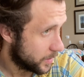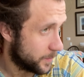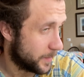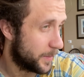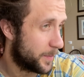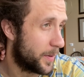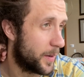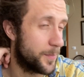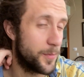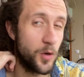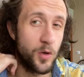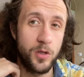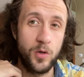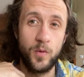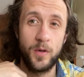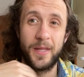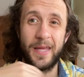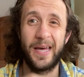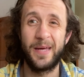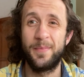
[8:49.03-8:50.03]
I'd probably only
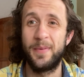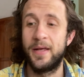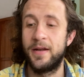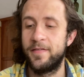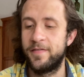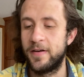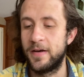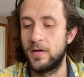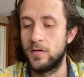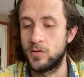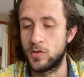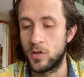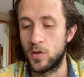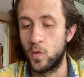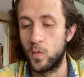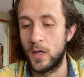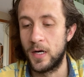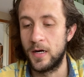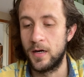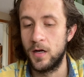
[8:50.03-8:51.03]
wear the headband if I was going
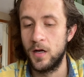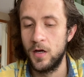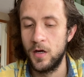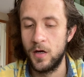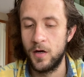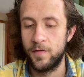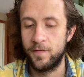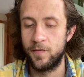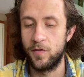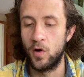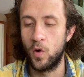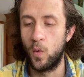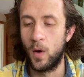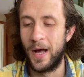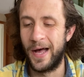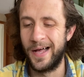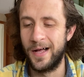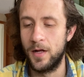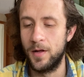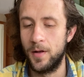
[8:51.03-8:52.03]
to wear it for a
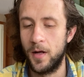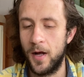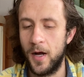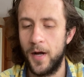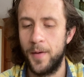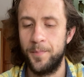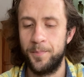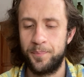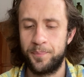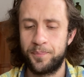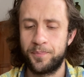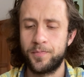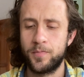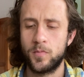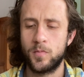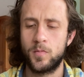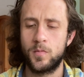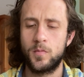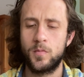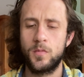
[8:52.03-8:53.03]
while.
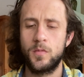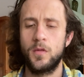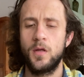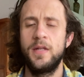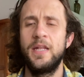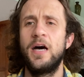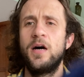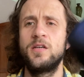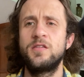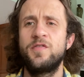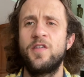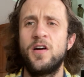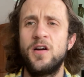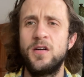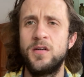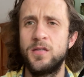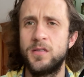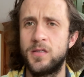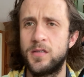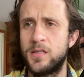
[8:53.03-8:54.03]
Now, as
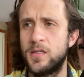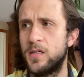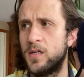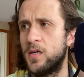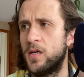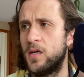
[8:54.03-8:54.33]
far as